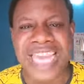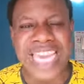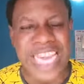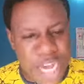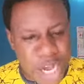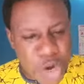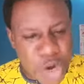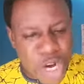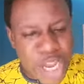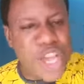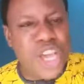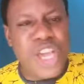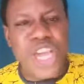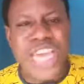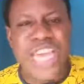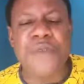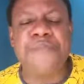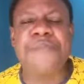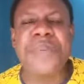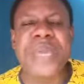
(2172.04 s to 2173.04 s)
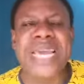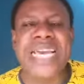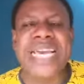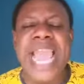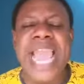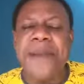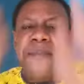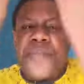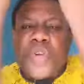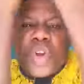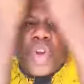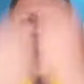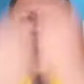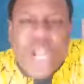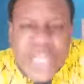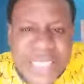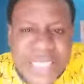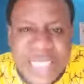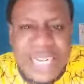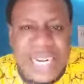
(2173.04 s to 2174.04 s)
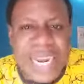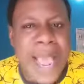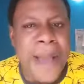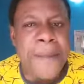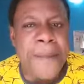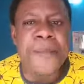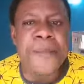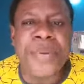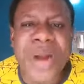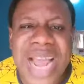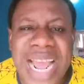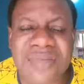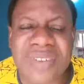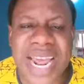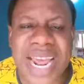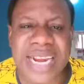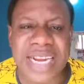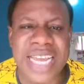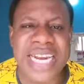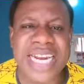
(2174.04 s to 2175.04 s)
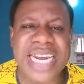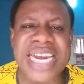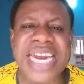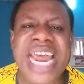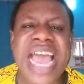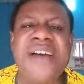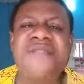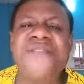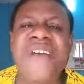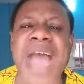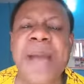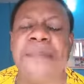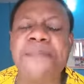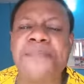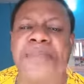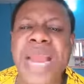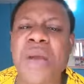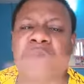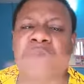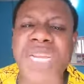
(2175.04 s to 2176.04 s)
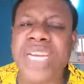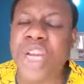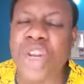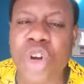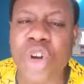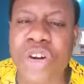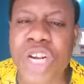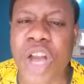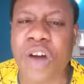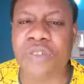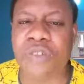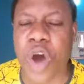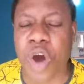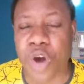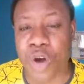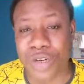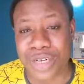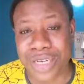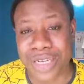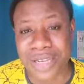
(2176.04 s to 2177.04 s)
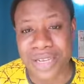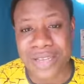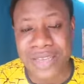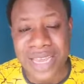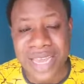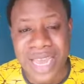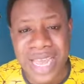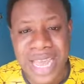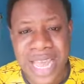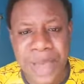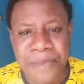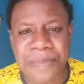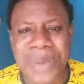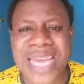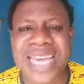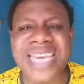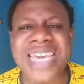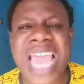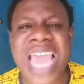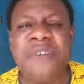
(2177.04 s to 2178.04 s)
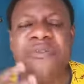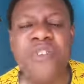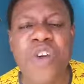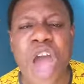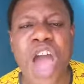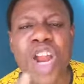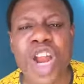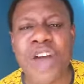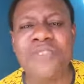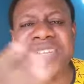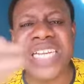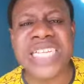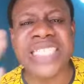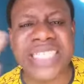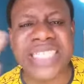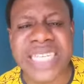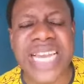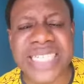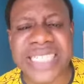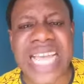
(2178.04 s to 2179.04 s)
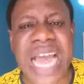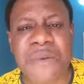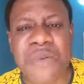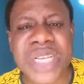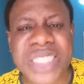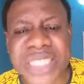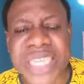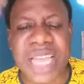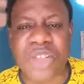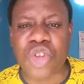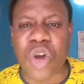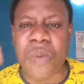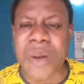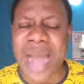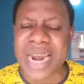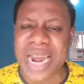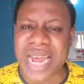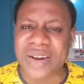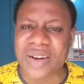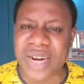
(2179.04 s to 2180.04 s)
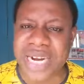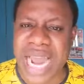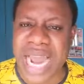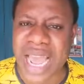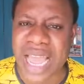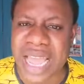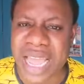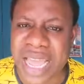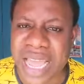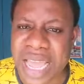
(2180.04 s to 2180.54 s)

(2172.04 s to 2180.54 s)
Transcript: he became rotten. Brethren, never play with the glory of God. Be careful all of these things that we say to one another.